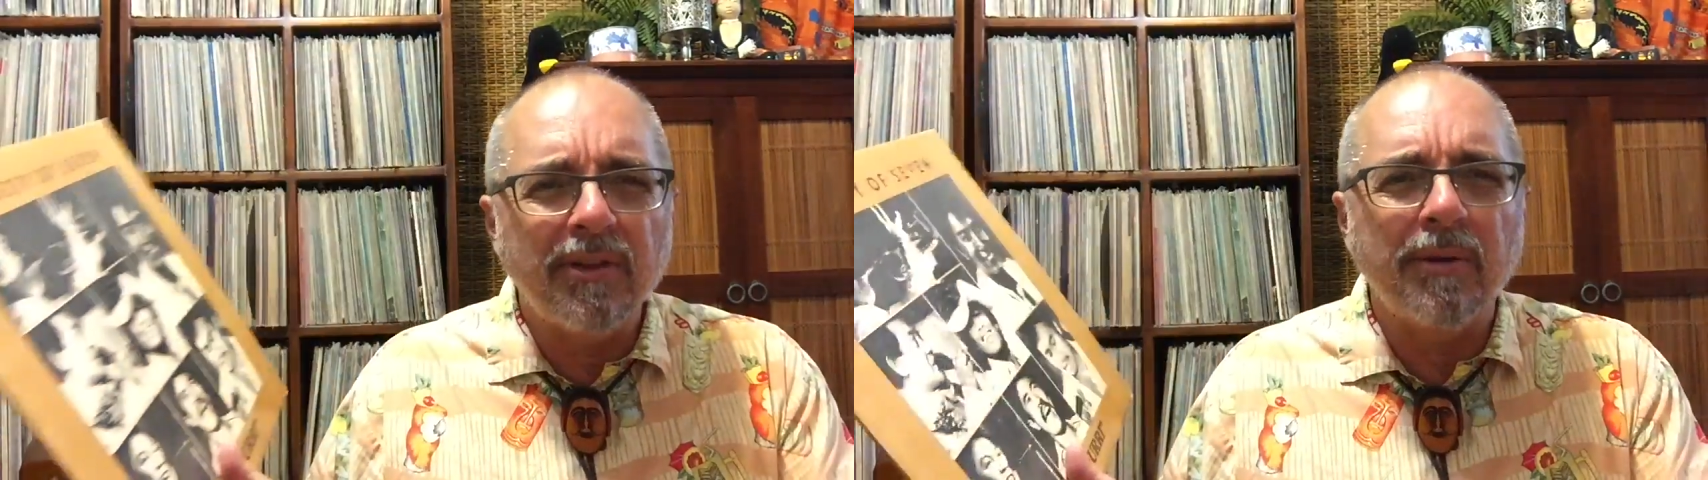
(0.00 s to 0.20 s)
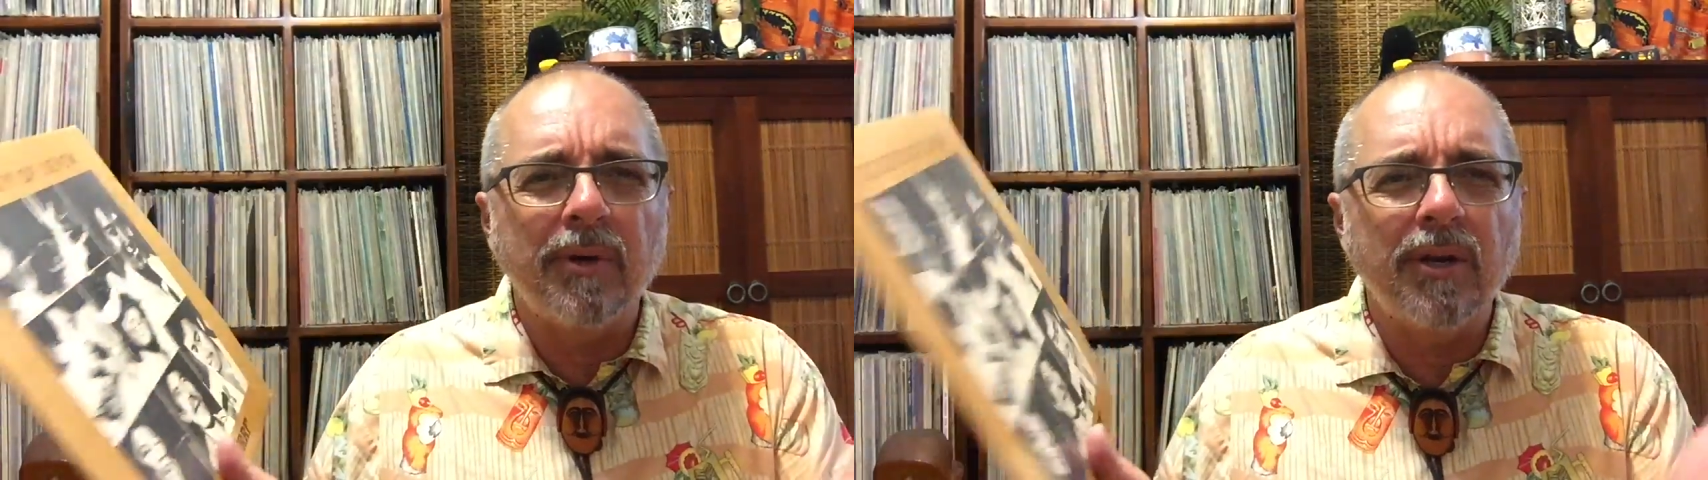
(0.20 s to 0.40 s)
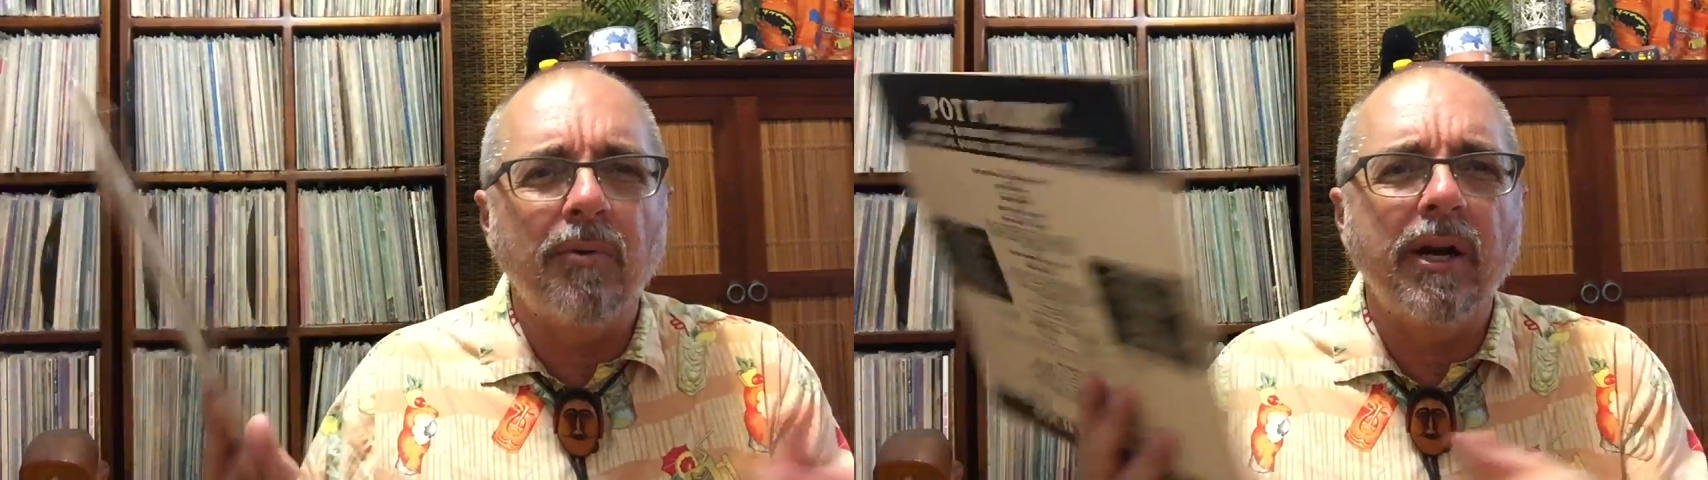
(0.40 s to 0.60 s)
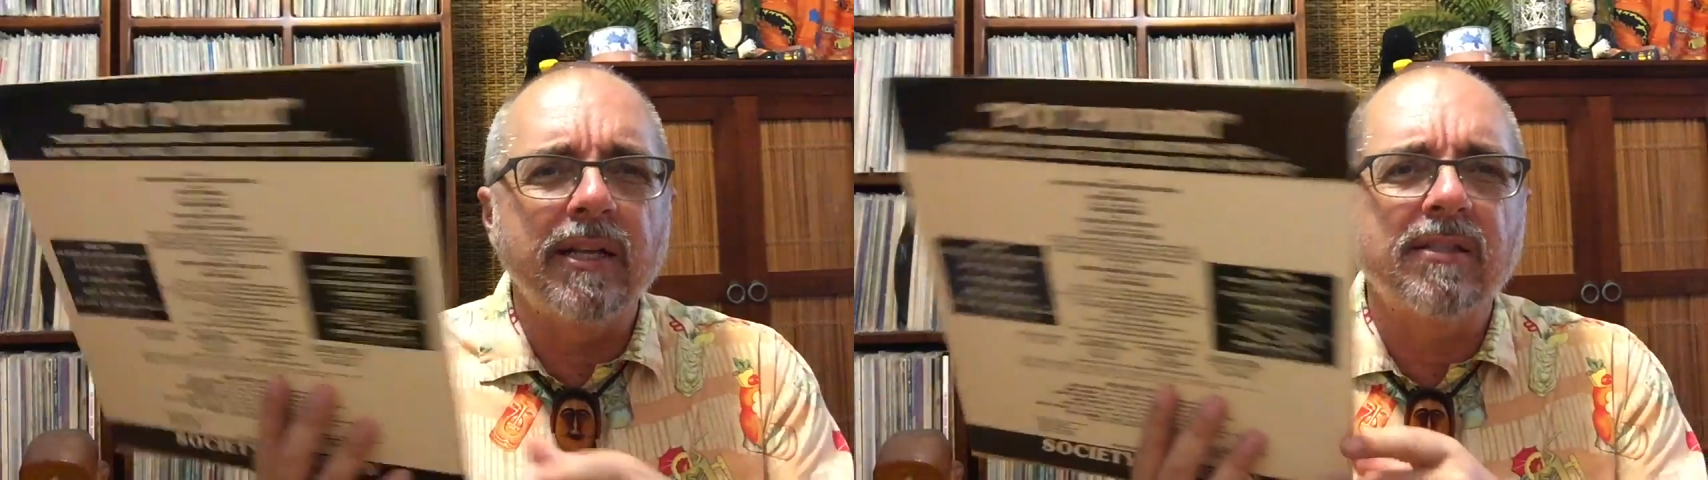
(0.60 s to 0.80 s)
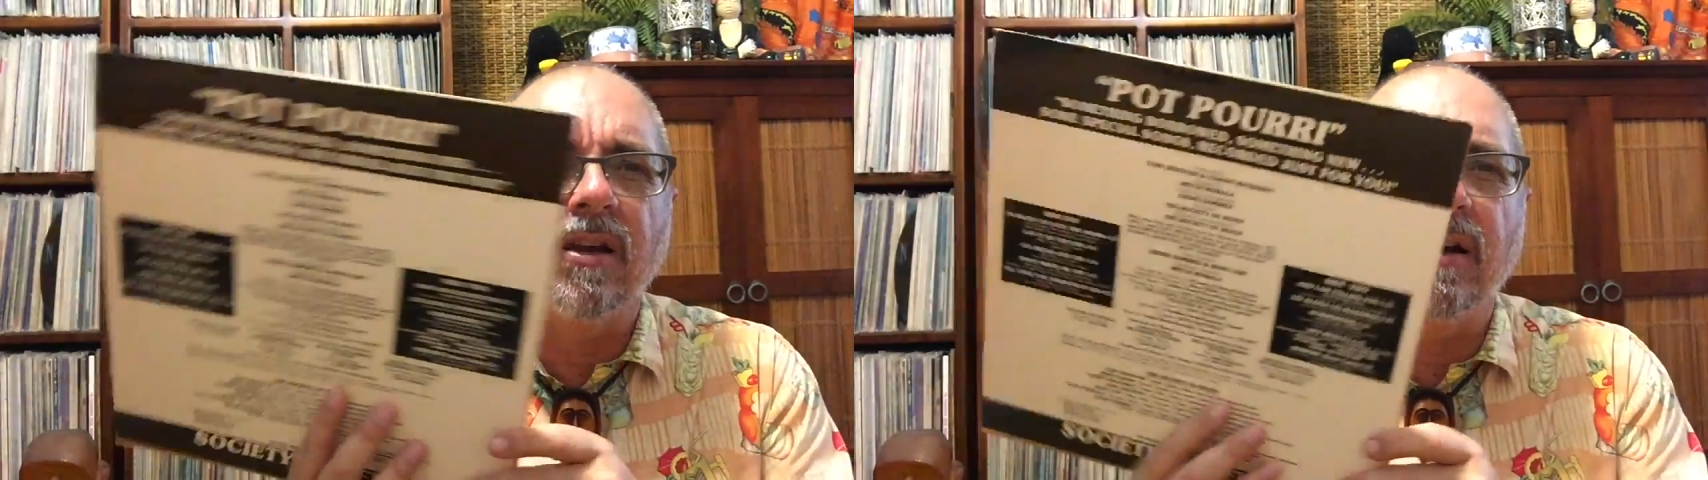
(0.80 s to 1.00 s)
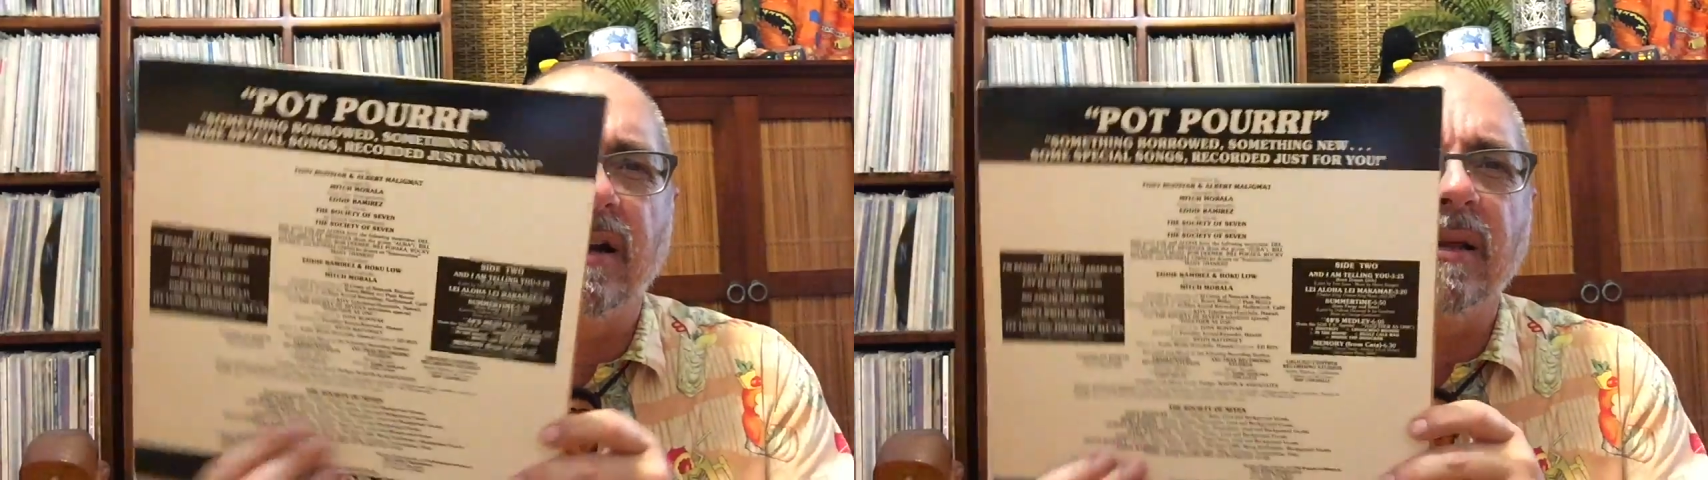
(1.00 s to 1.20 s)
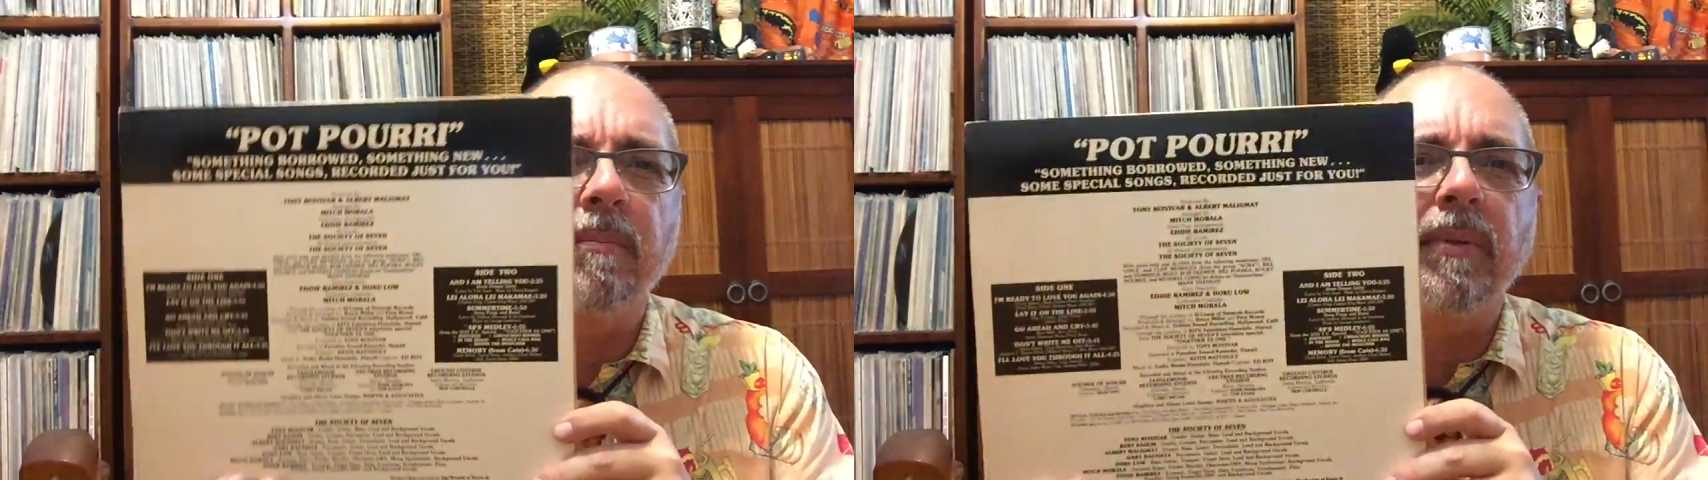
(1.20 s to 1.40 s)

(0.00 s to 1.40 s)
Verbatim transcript: only one Hawaiian song on it,